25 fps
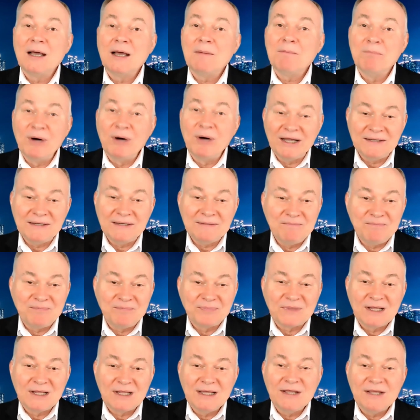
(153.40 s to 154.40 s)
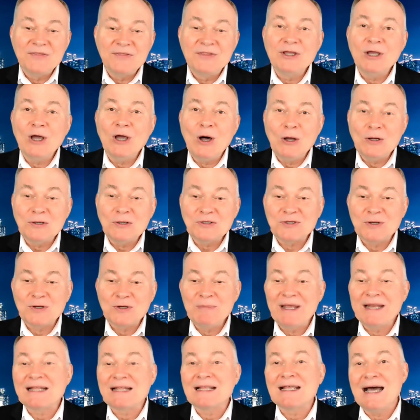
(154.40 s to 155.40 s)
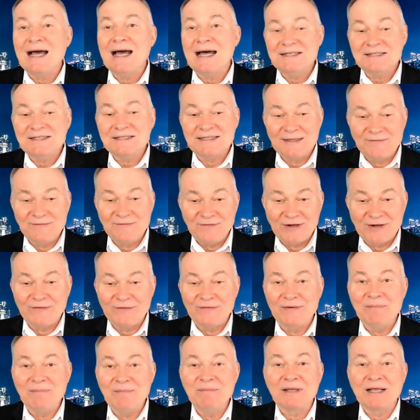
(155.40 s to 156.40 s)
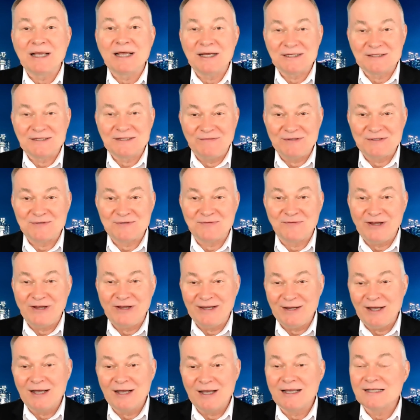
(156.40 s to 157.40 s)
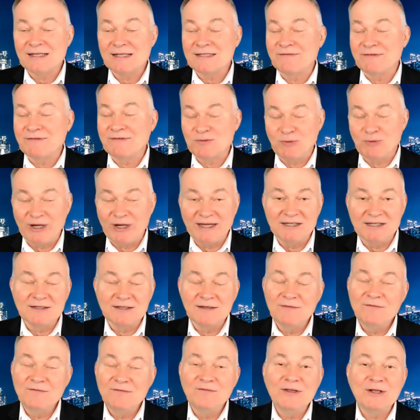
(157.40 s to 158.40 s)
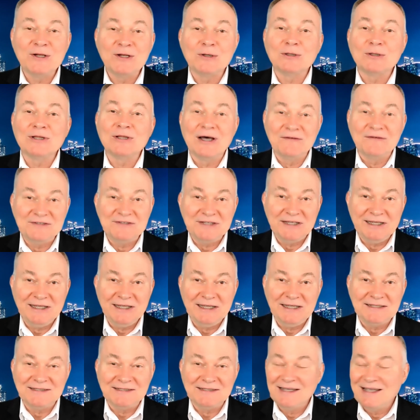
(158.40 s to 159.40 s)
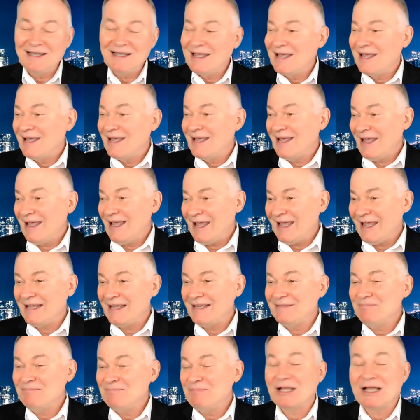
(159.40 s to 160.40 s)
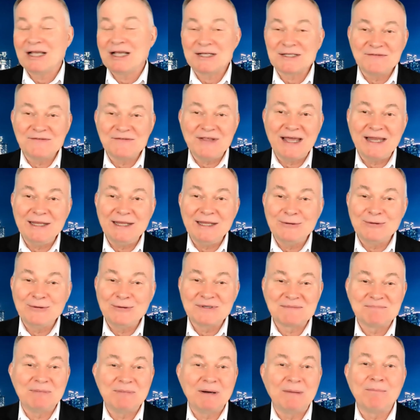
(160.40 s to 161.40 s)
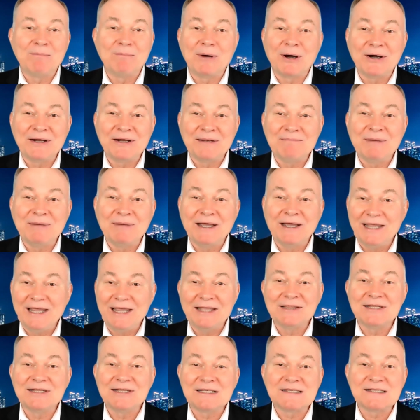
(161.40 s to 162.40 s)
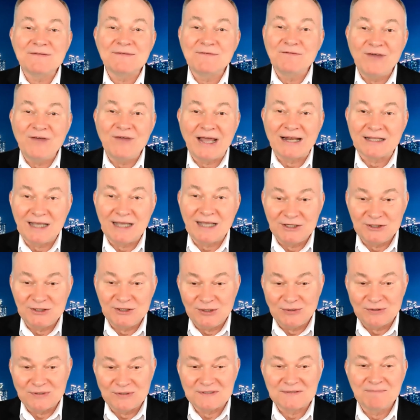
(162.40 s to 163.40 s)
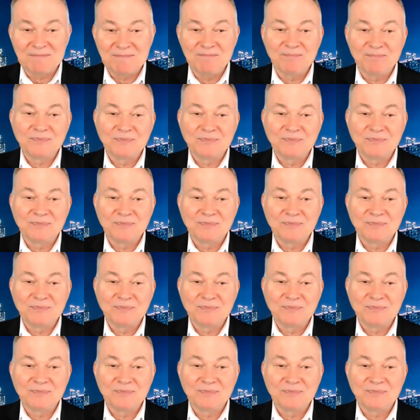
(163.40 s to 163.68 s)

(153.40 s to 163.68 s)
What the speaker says: But they also made constant fun of him because of his weight. Vito loved to eat, and because of that, he was bombarded by endless fat guy jokes.